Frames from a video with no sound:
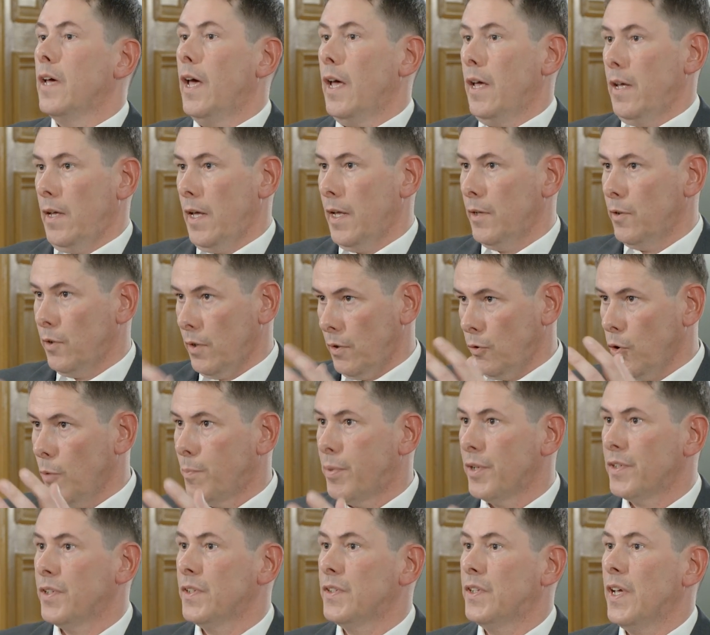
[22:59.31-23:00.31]
and your
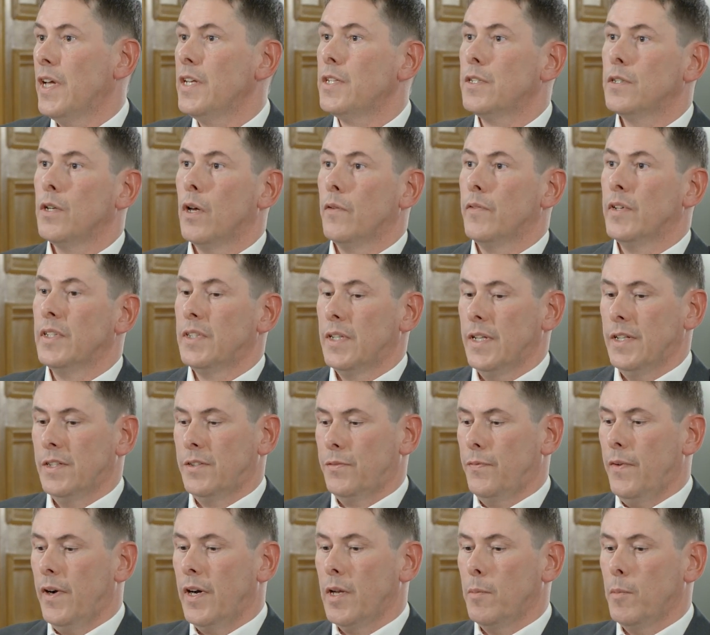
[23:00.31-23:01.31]
presentation of it, it's
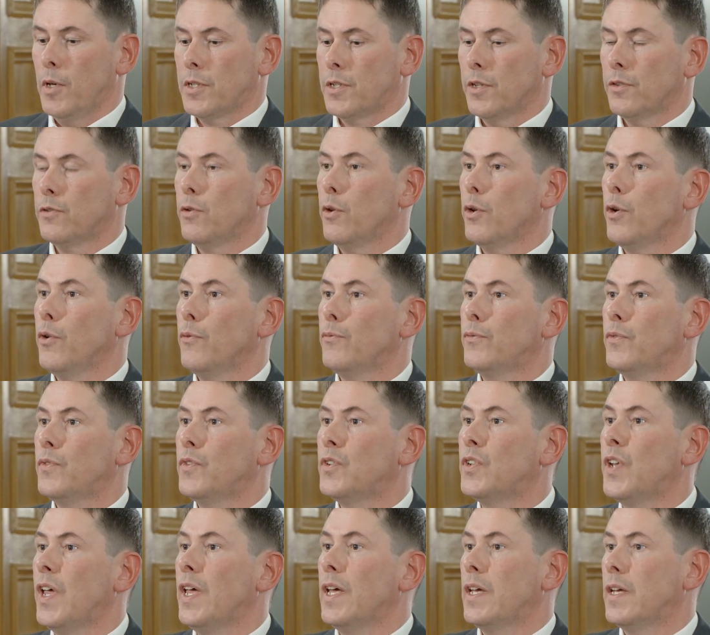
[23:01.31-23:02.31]
very much a sort of
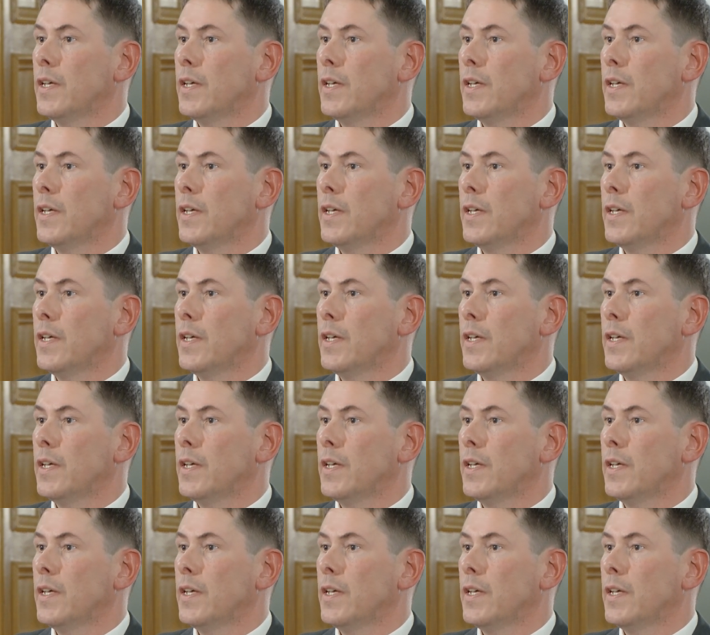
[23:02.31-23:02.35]
take